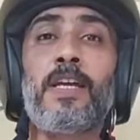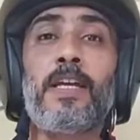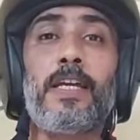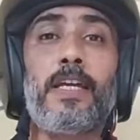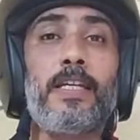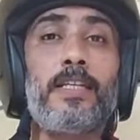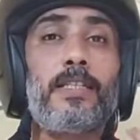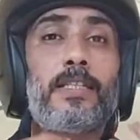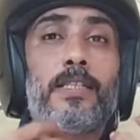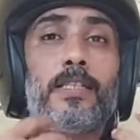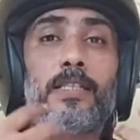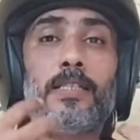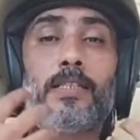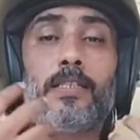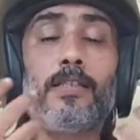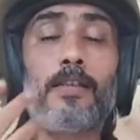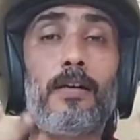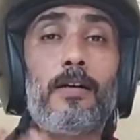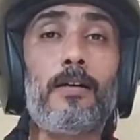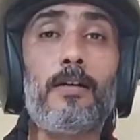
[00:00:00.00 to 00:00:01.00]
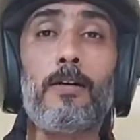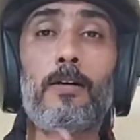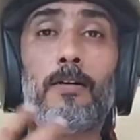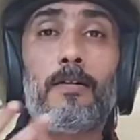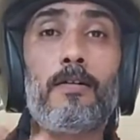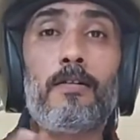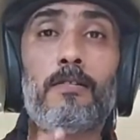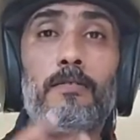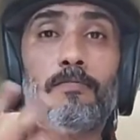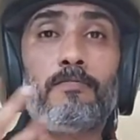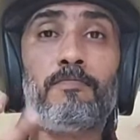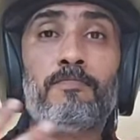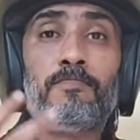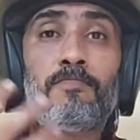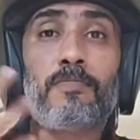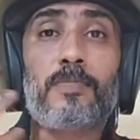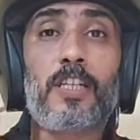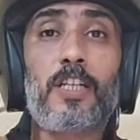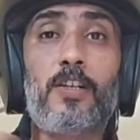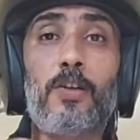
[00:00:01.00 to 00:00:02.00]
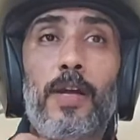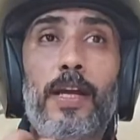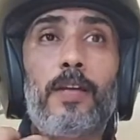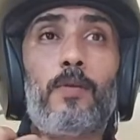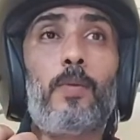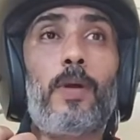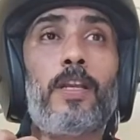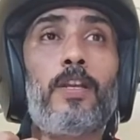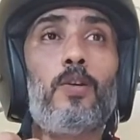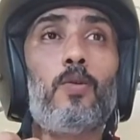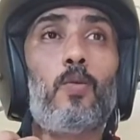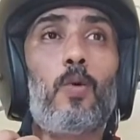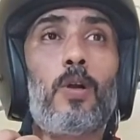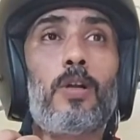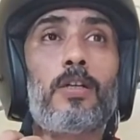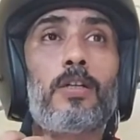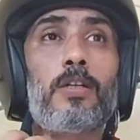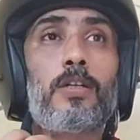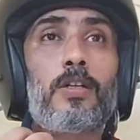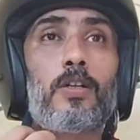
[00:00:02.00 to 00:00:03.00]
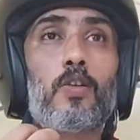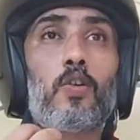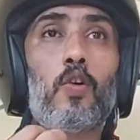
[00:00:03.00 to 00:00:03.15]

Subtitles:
It's great when you want to